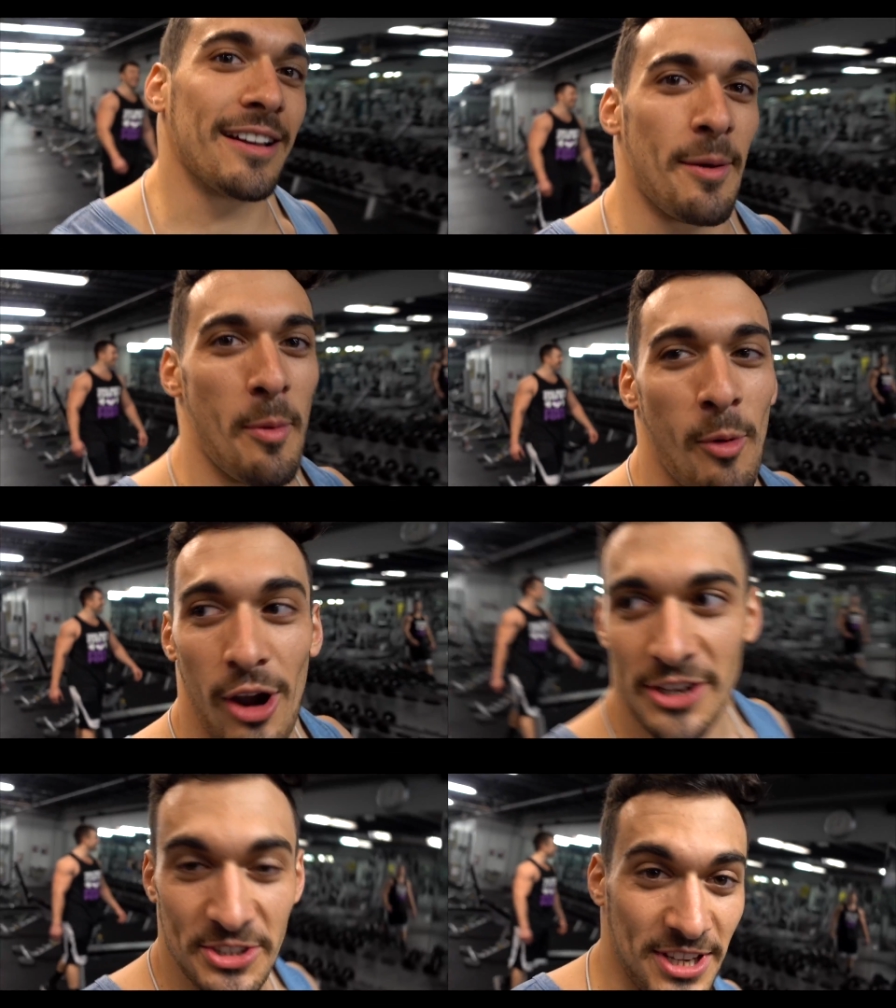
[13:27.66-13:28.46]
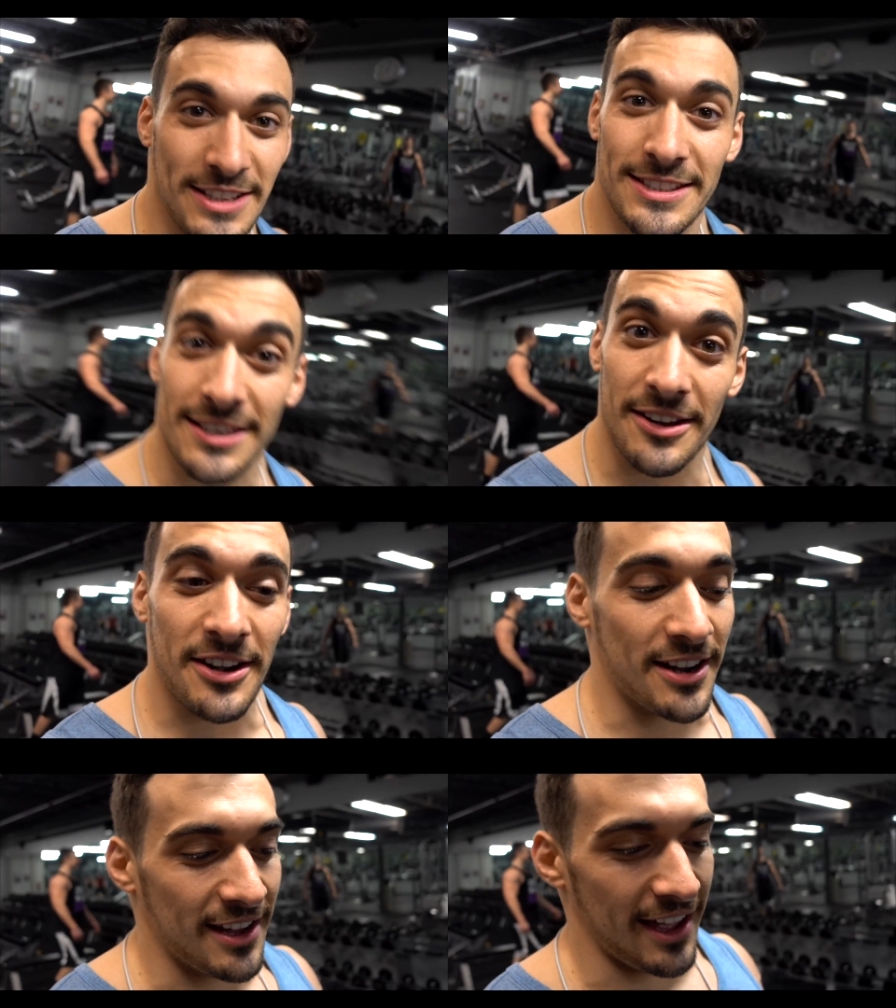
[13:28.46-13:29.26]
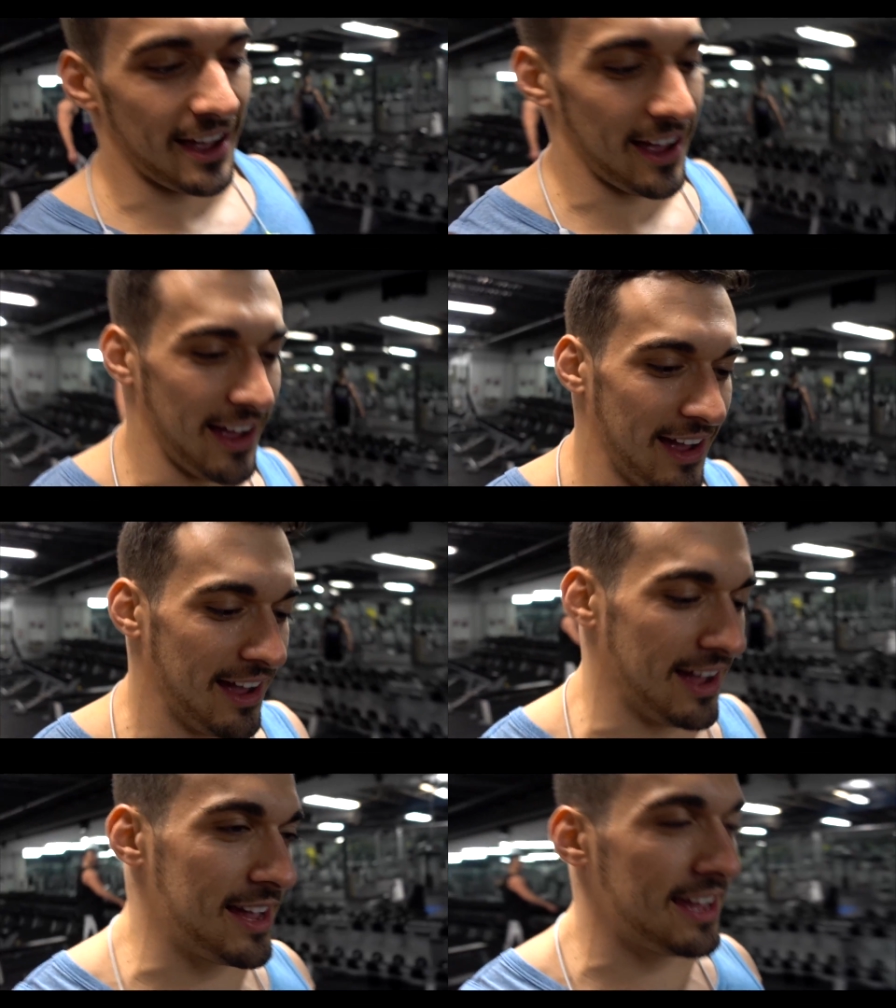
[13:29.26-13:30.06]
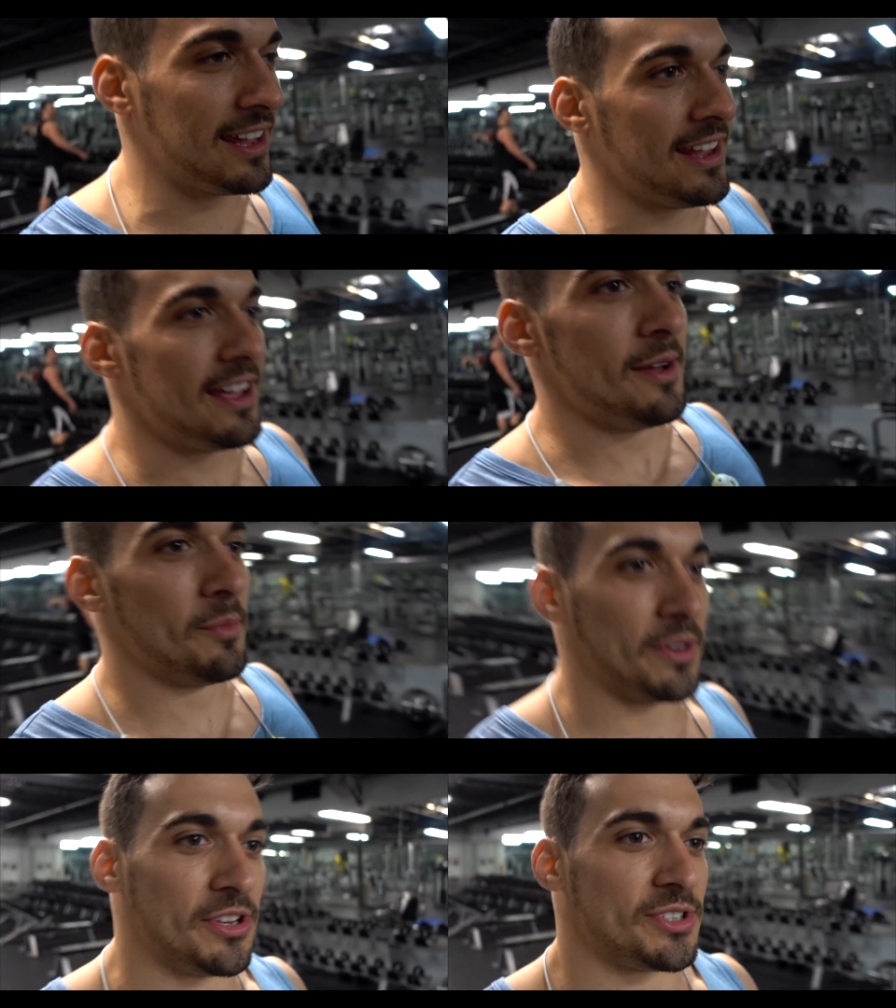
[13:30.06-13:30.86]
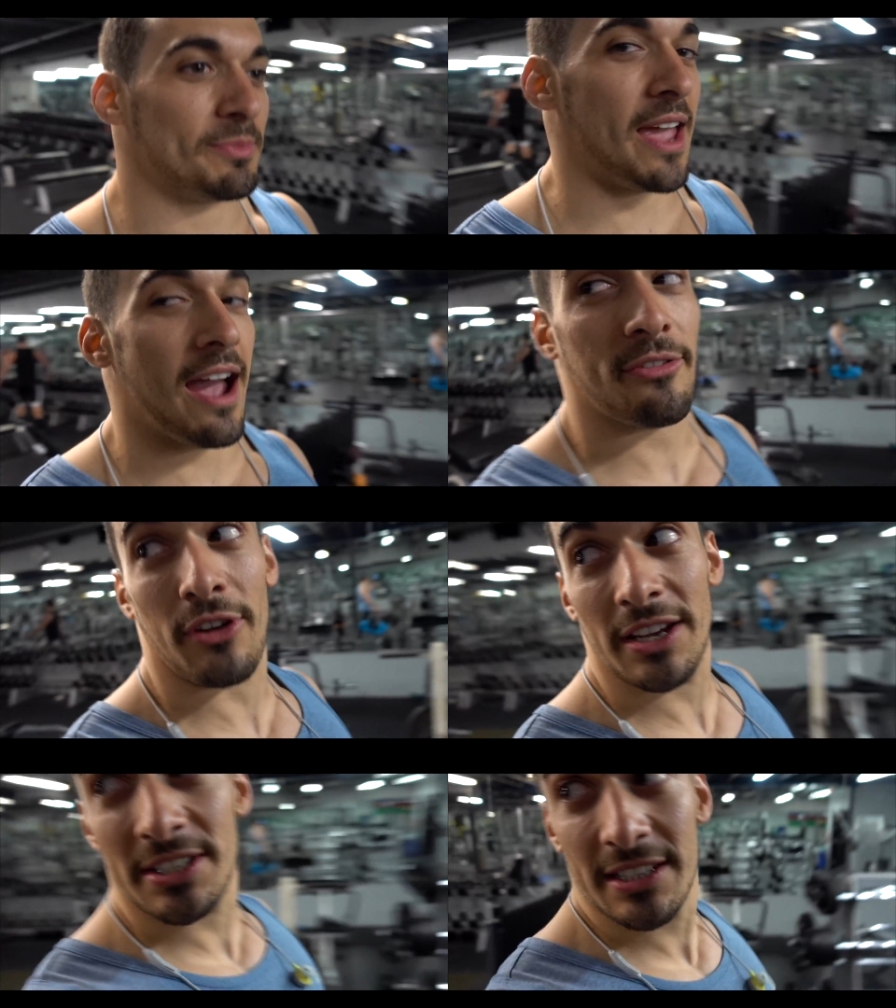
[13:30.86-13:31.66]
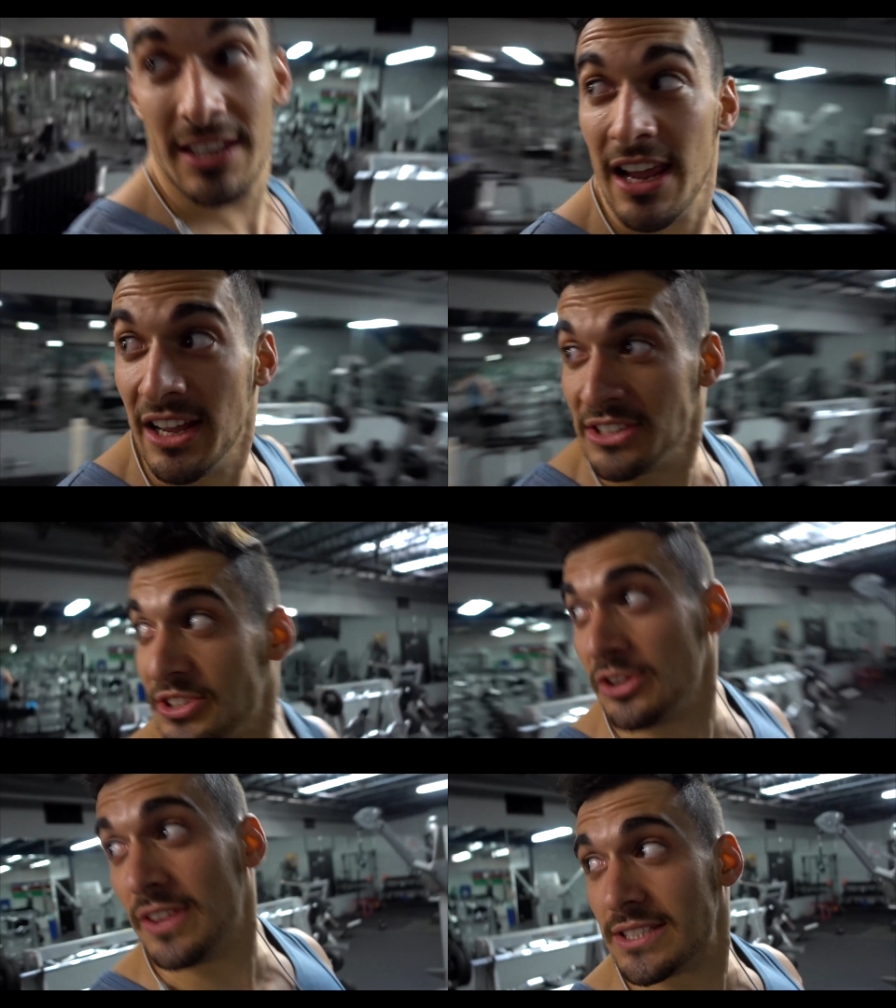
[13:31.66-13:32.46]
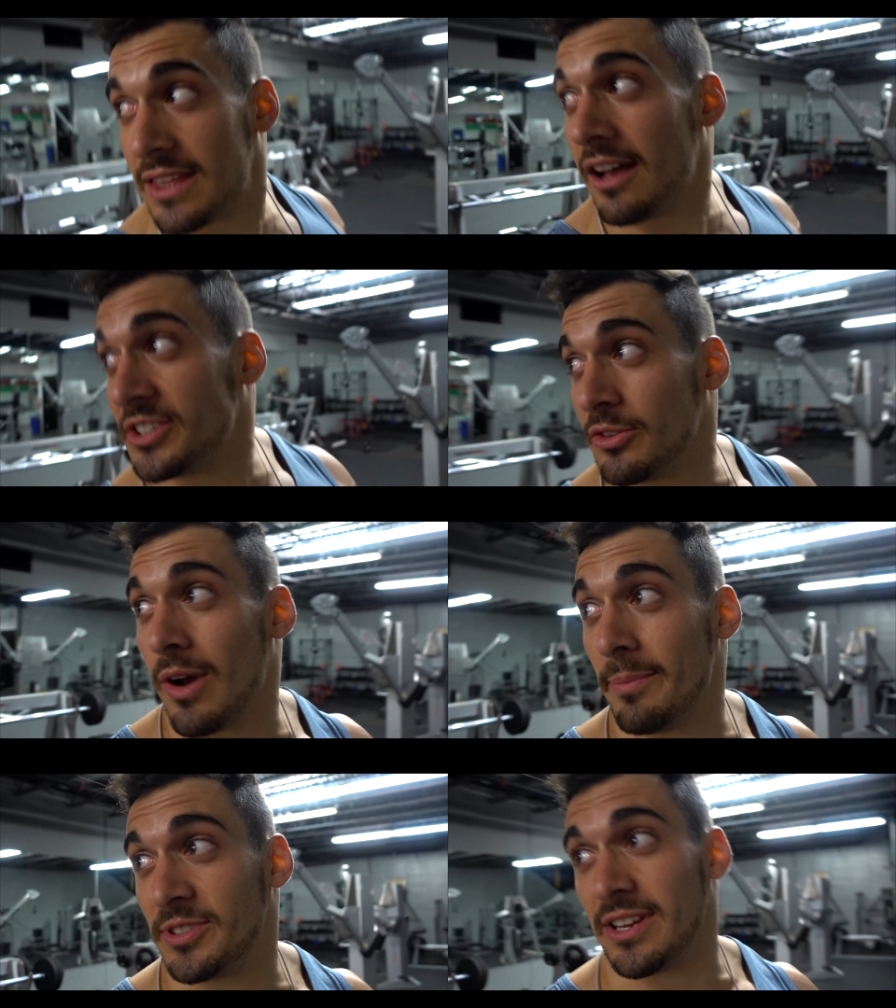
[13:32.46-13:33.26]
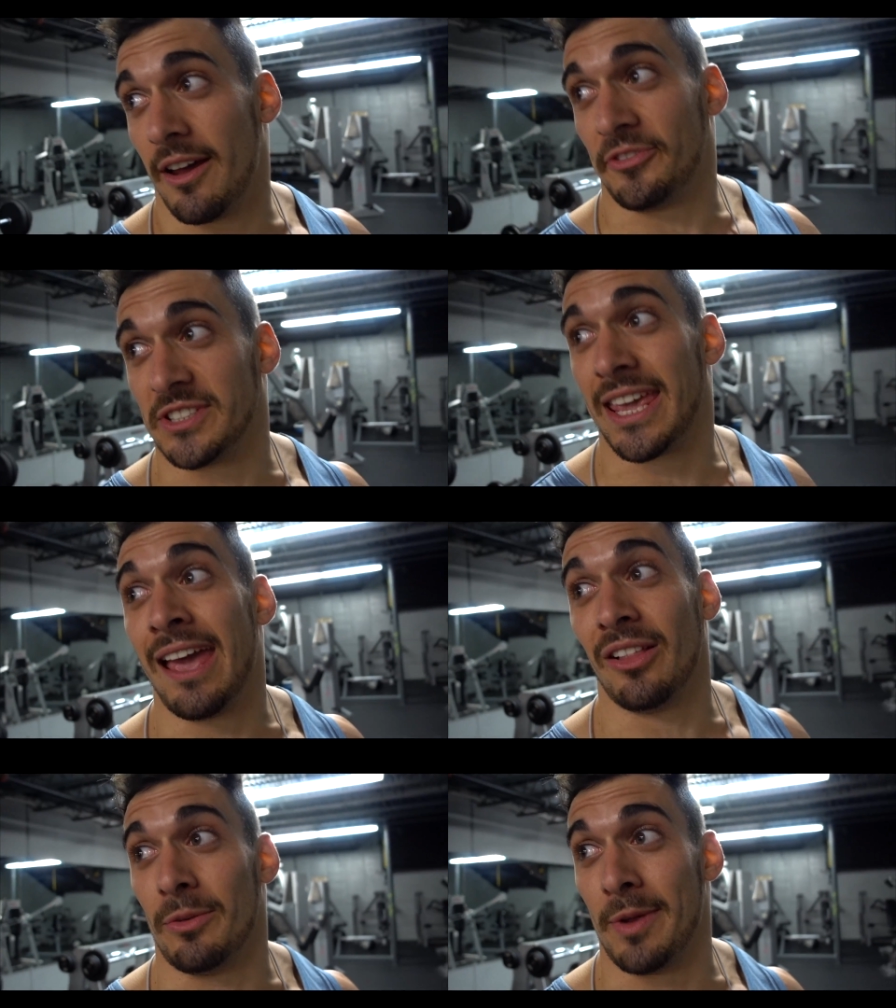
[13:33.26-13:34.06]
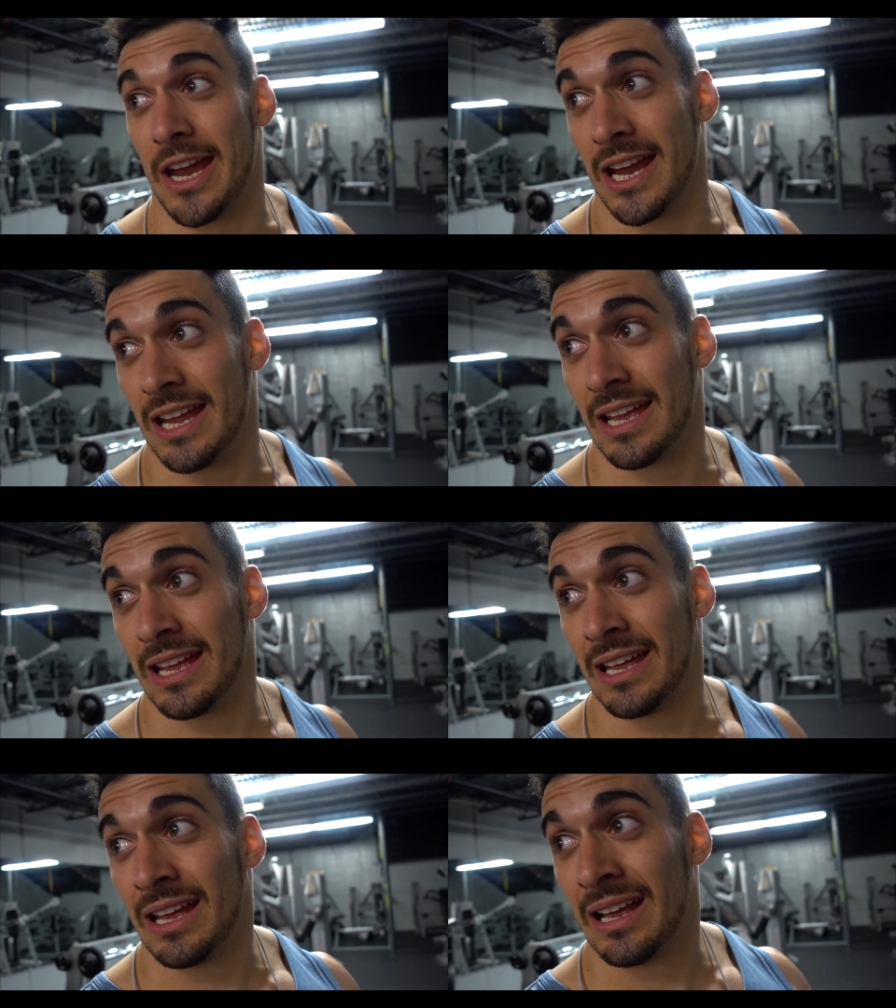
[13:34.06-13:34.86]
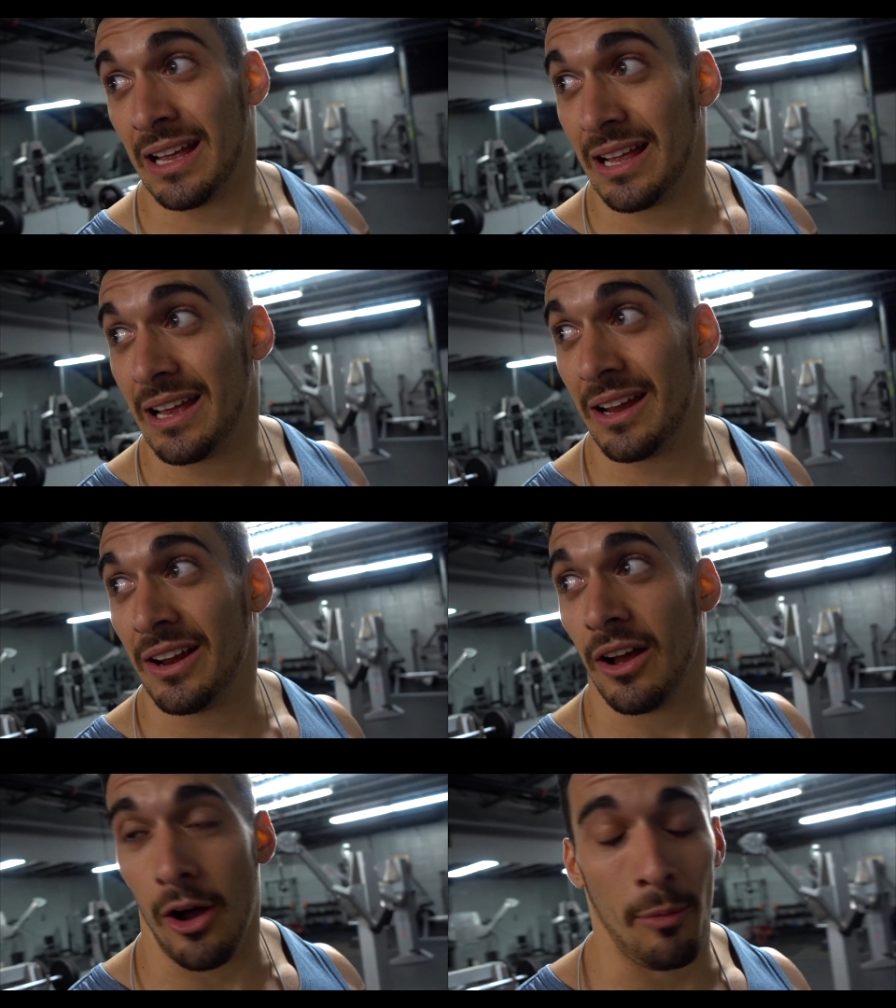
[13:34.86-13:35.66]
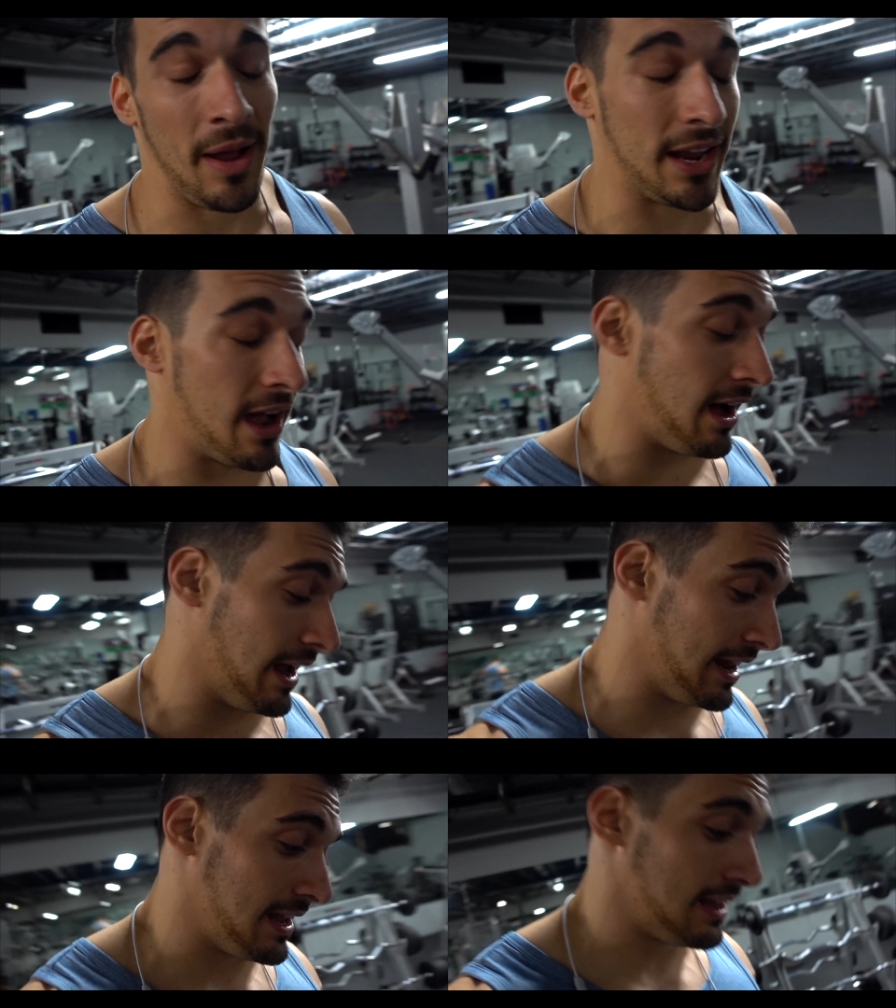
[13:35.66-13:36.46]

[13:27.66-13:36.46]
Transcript: a couple more exercises here. Uh, do some calf raises. Dude, this thousand rep stuff is killing me. Oh my God.